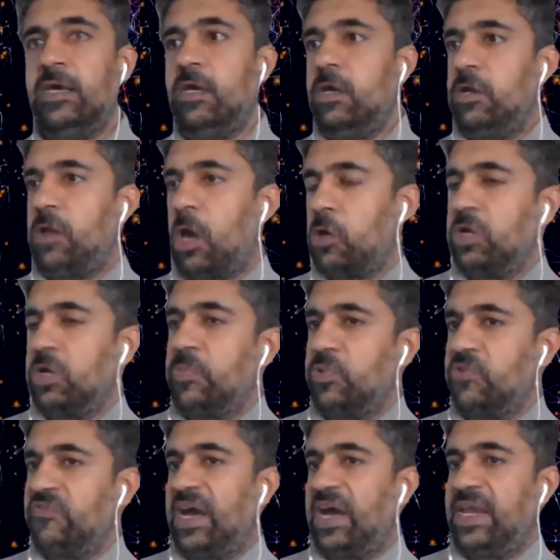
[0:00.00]
not only
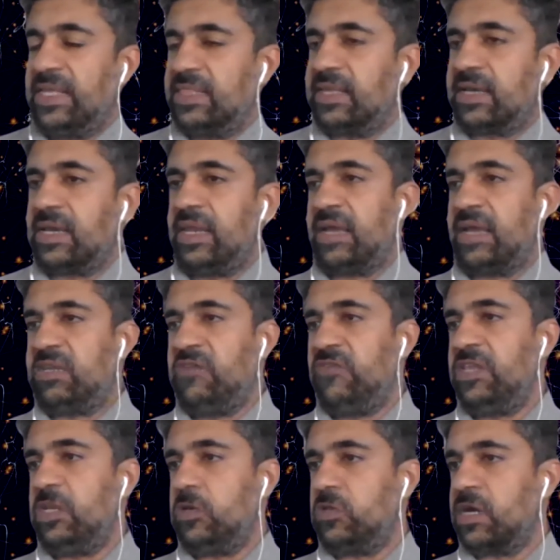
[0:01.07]
providing the
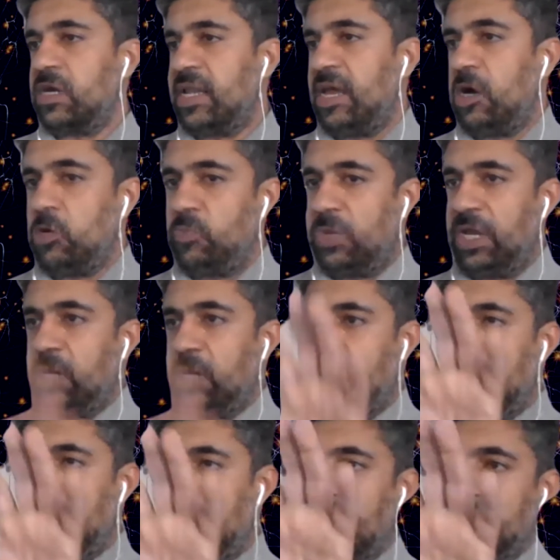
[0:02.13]
connectivity to the cloud, but
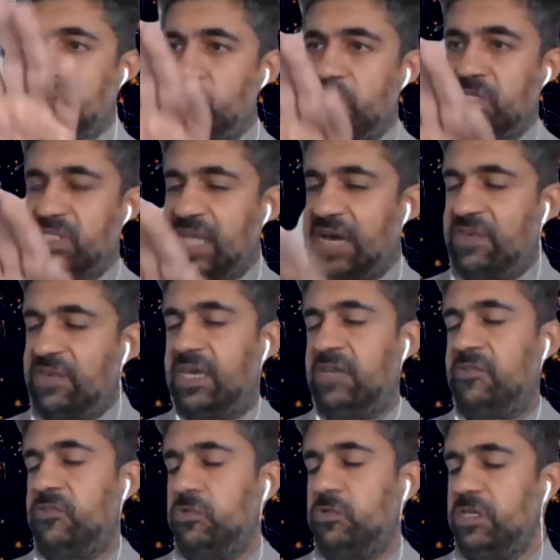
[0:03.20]
helping customers navigate
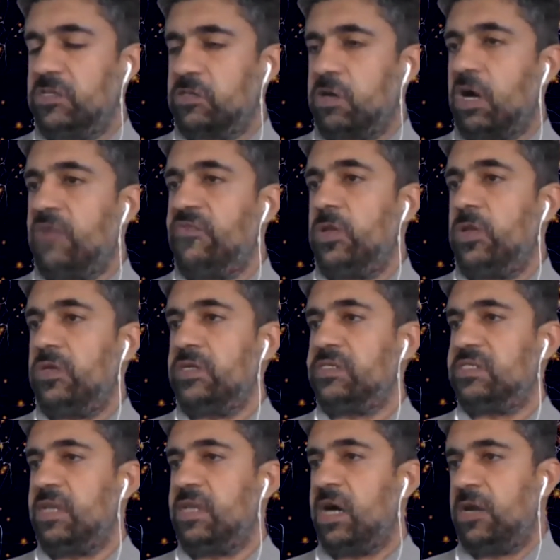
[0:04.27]
through these convoluted
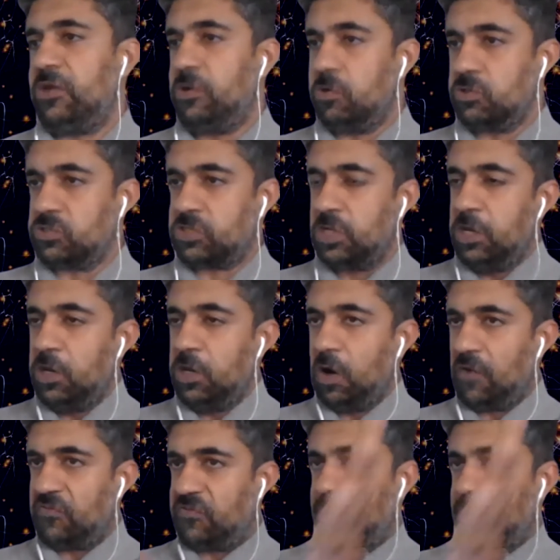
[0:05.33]
scenarios
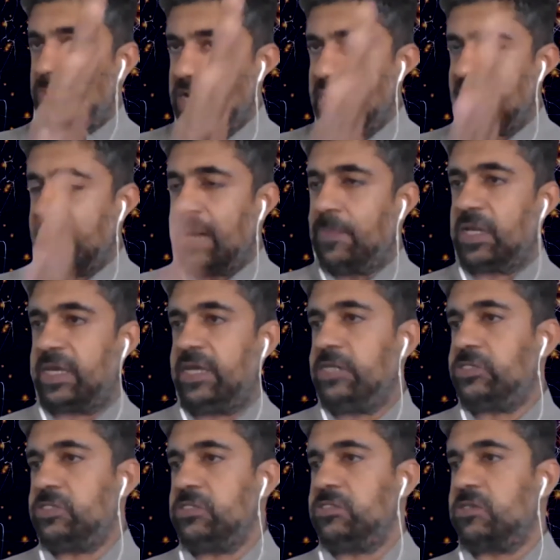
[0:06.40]
of splitting
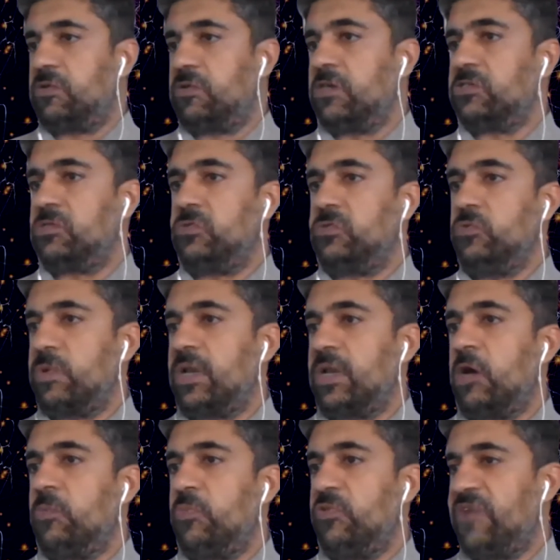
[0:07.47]
applications across two
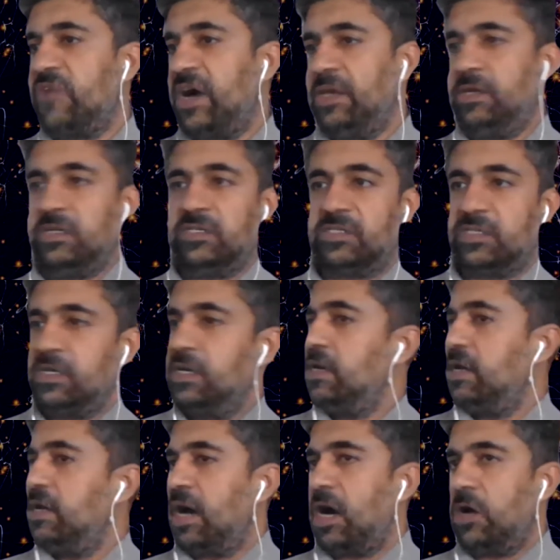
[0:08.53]
cloud providers.
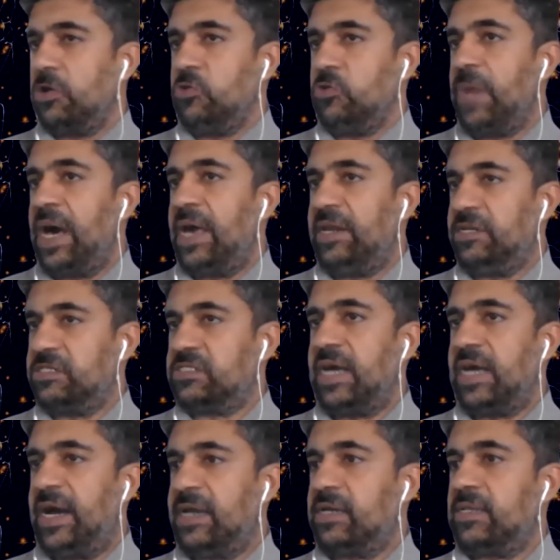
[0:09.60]
How do you manage
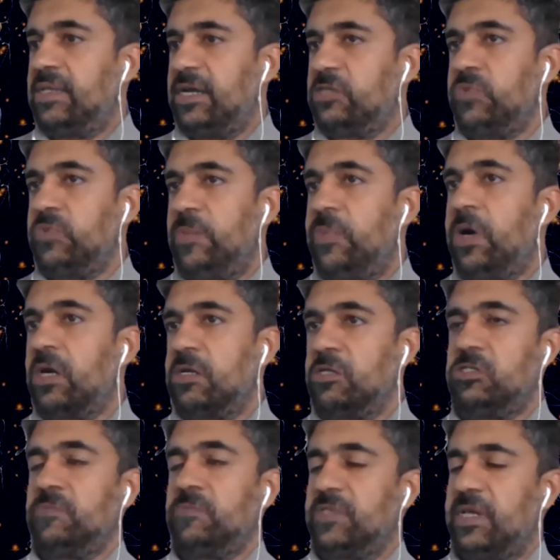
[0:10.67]
that? That's where
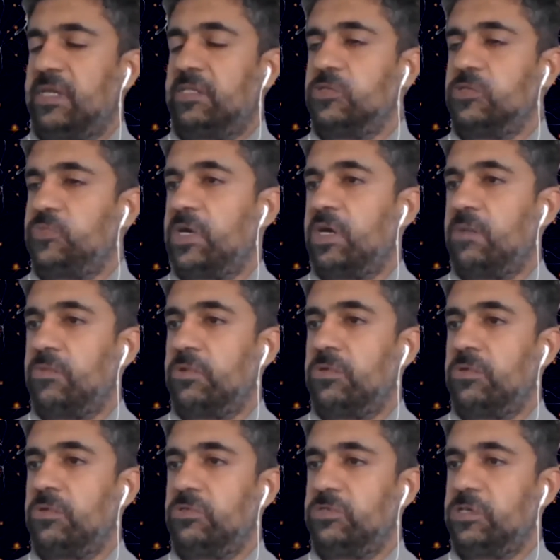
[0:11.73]
partnerships like this become
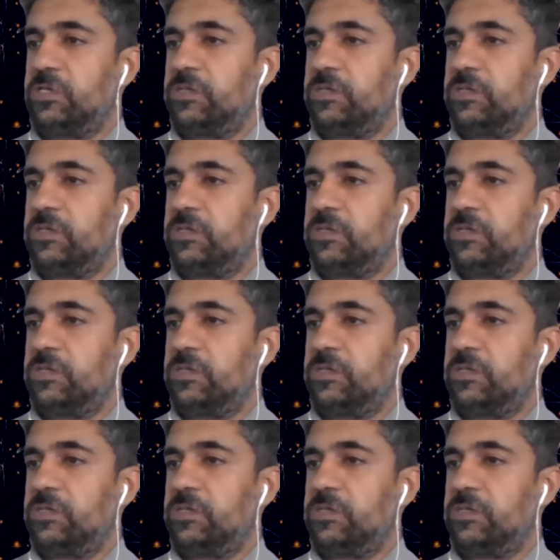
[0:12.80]
crucial.